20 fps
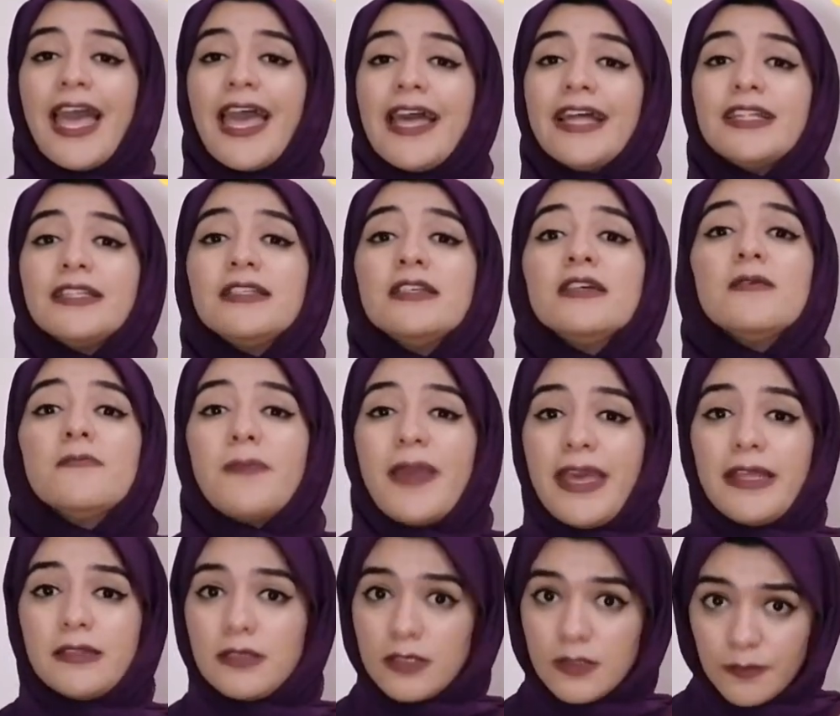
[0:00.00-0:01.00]
and
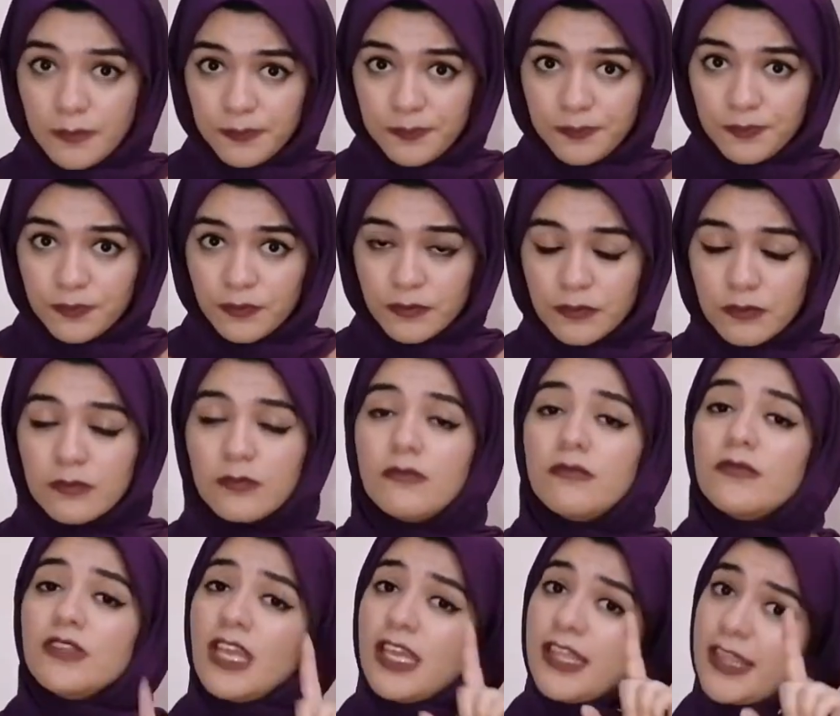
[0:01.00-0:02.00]
pants.
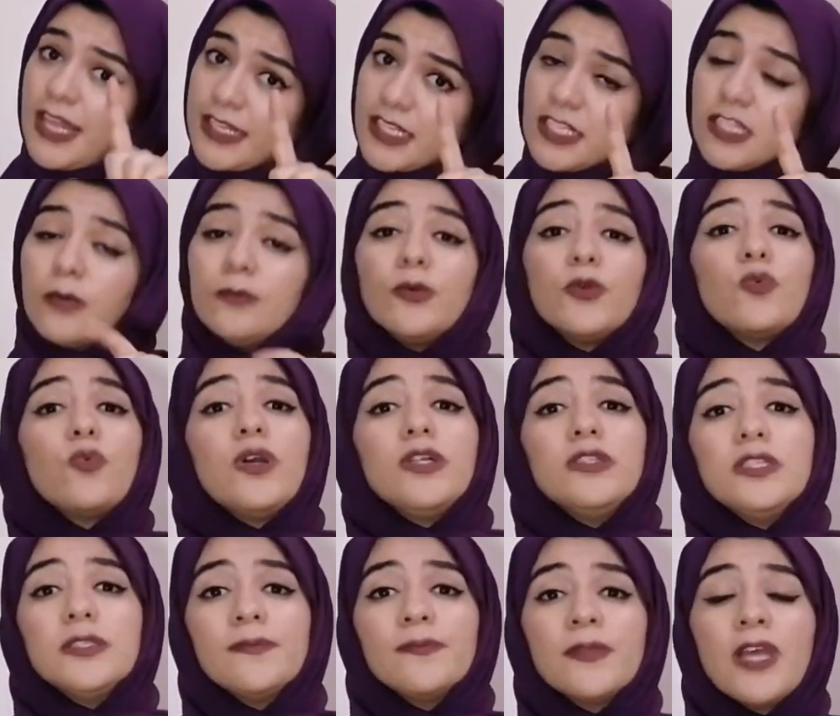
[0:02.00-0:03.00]
That's number
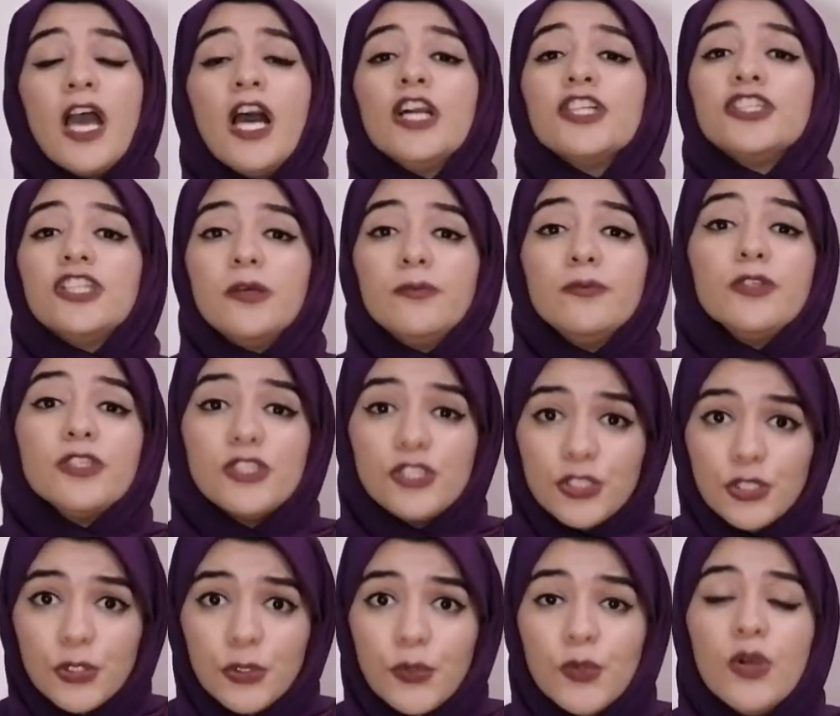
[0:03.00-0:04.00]
one. Number
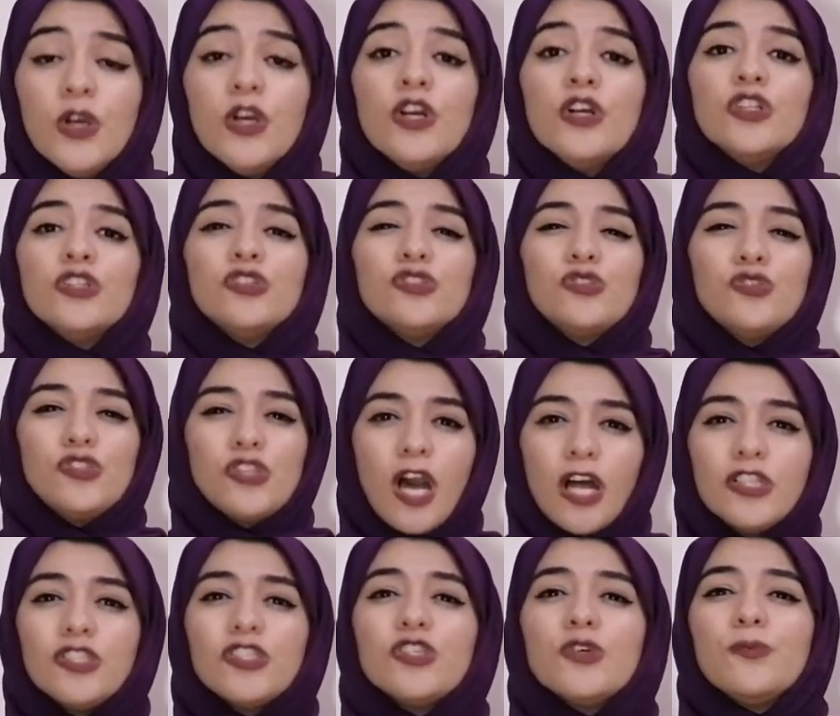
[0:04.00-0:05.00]
two, do
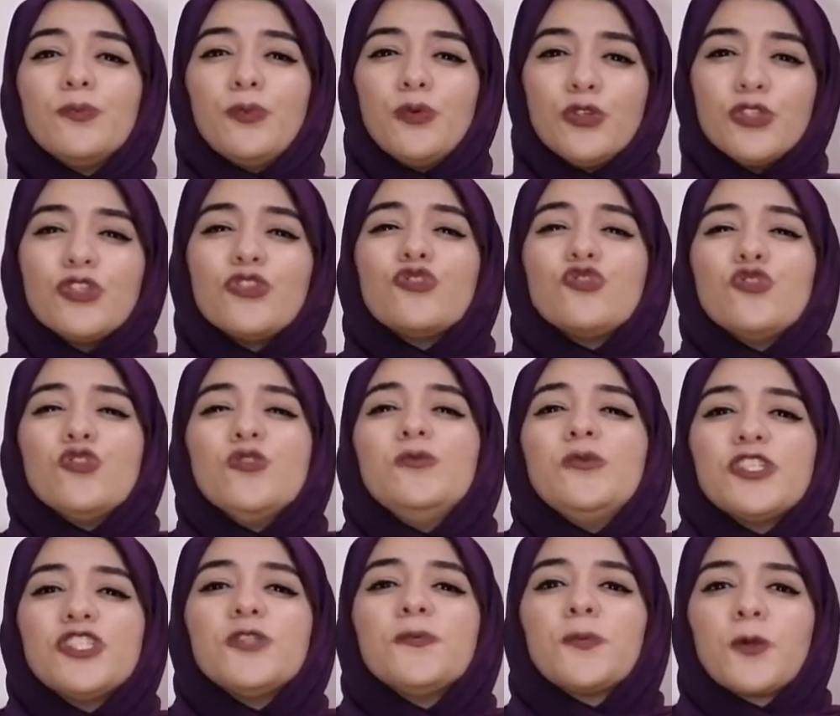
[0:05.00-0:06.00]
not put too
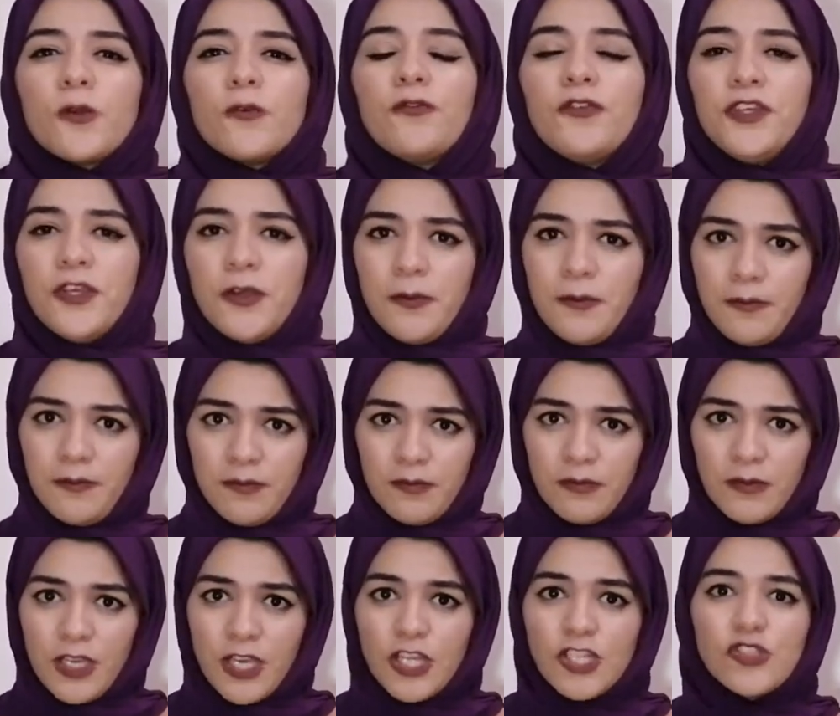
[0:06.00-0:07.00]
much perfume.
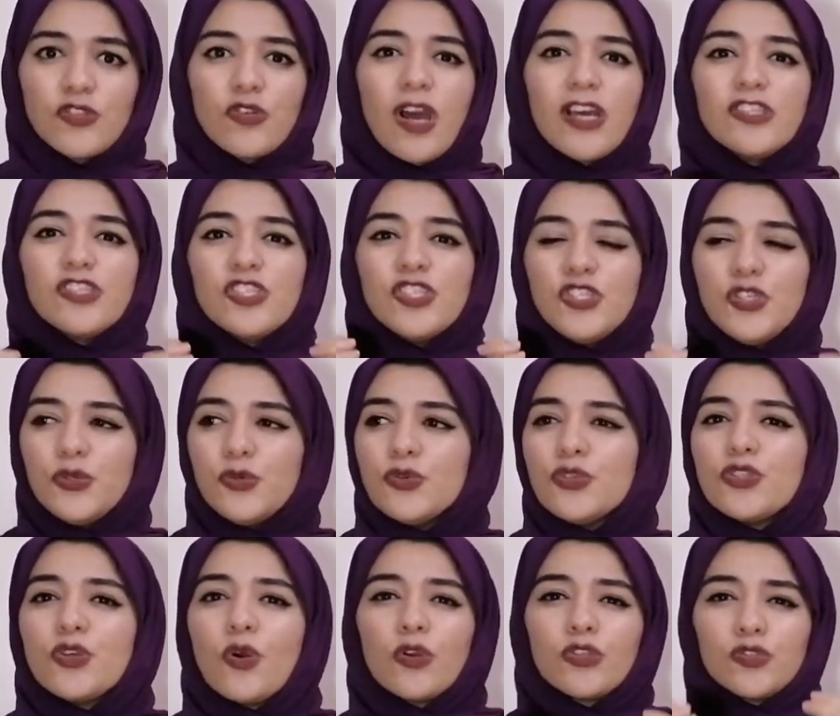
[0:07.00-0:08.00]
Try to
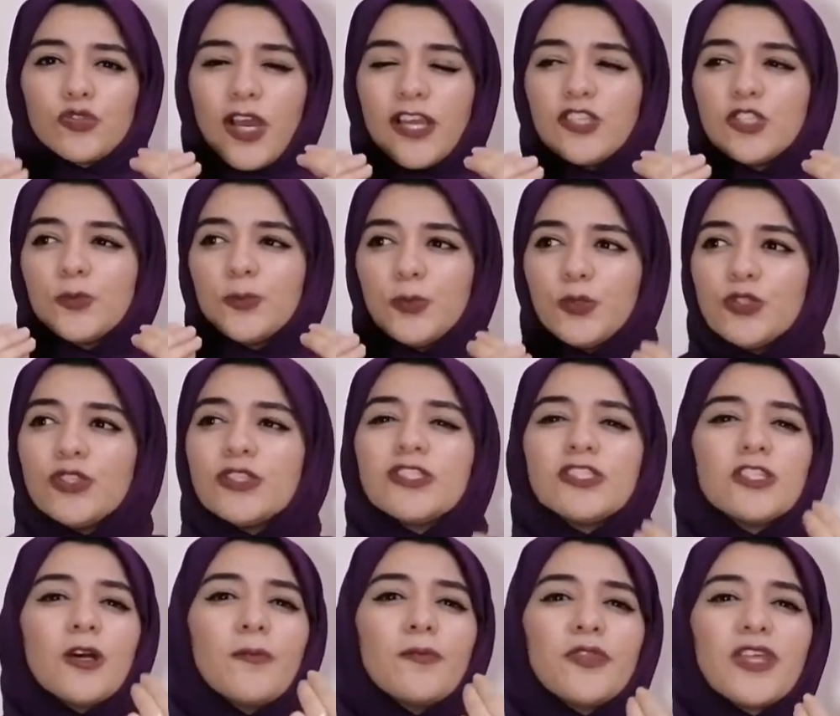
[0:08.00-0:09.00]
use or try to put
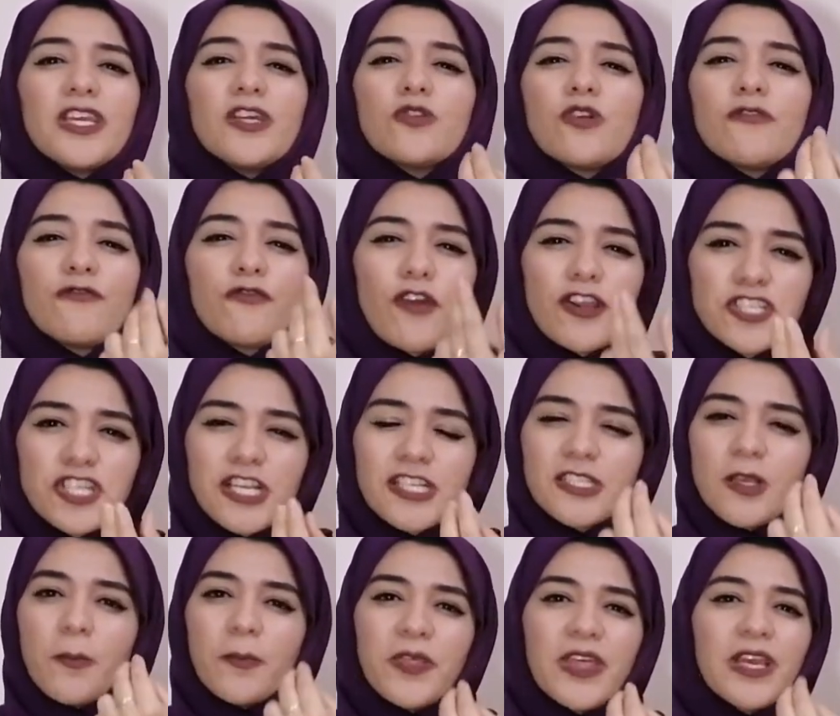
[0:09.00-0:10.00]
something refreshing,
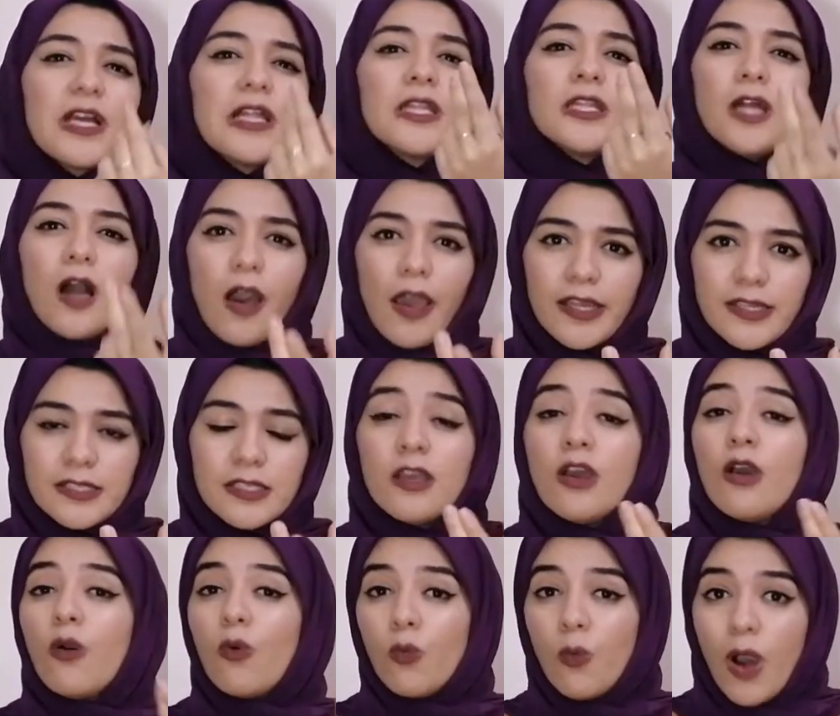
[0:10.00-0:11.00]
something light.
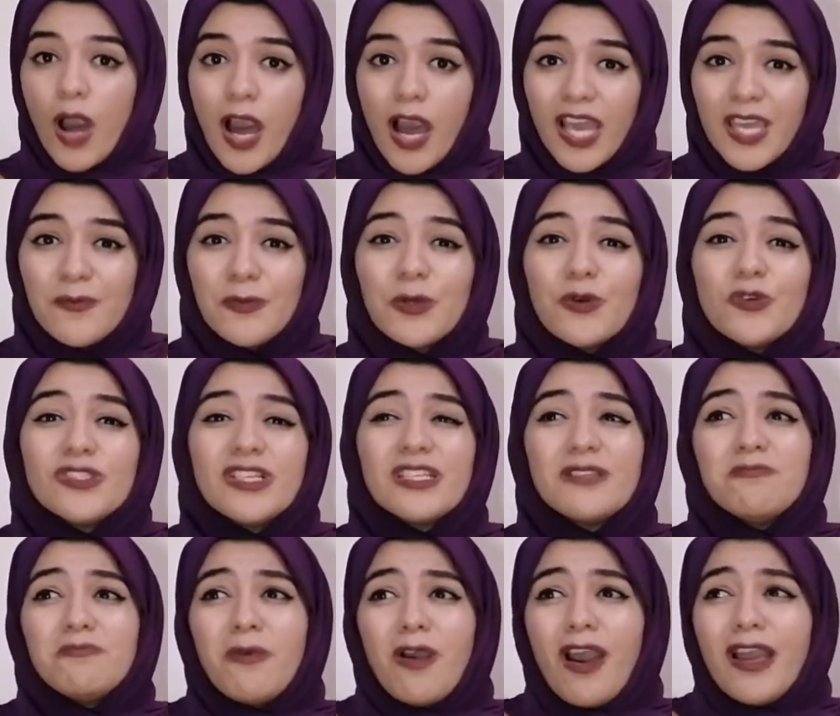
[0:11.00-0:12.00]
Why? Because
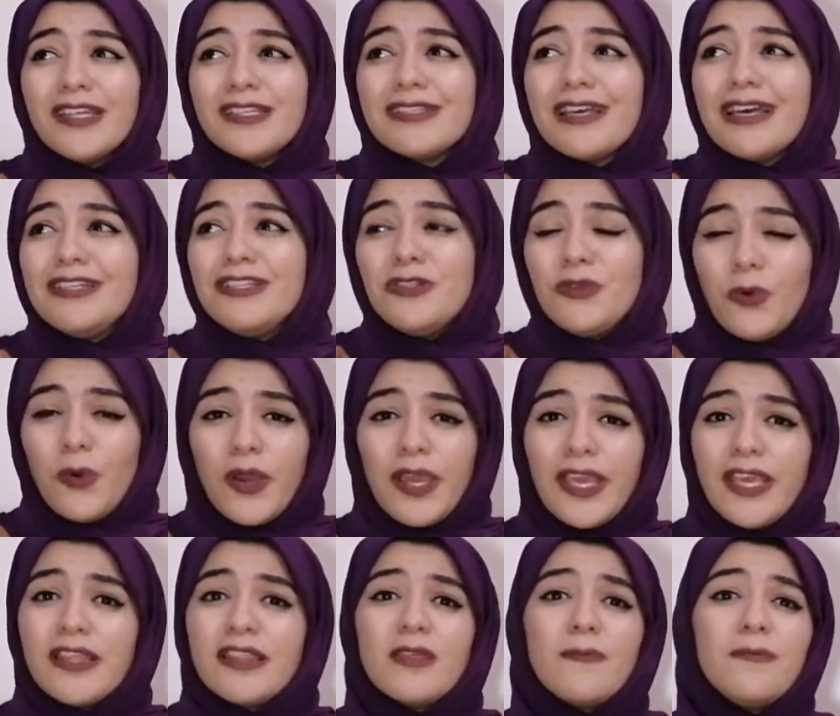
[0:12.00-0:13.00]
it might
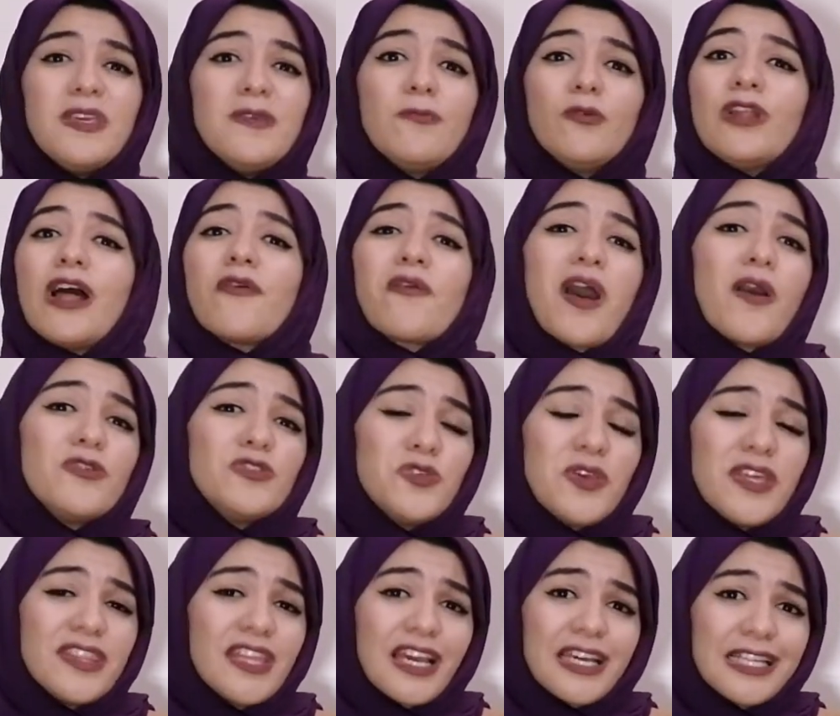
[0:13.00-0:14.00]
annoy the people around you
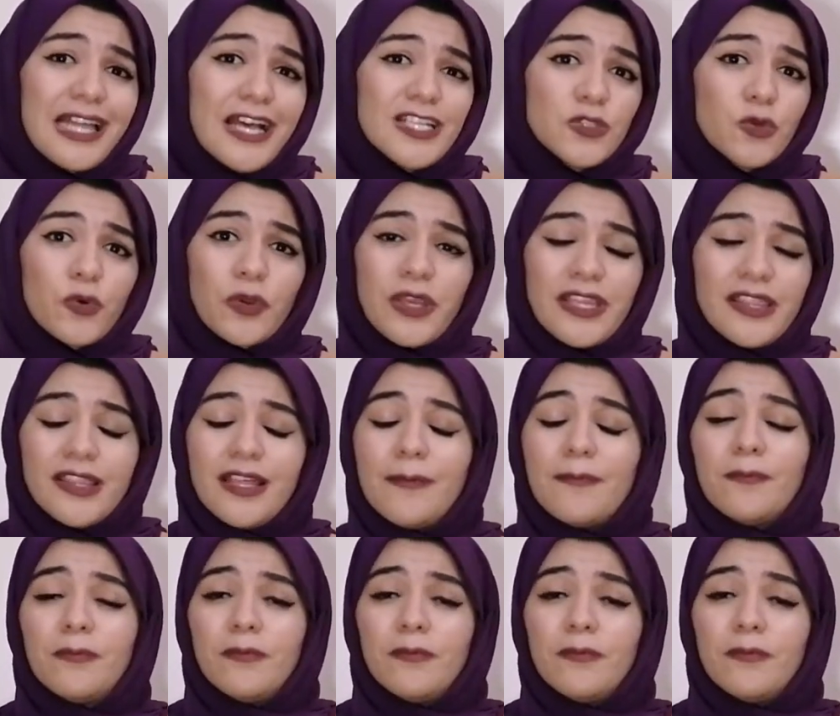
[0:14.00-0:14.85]
in the class or in the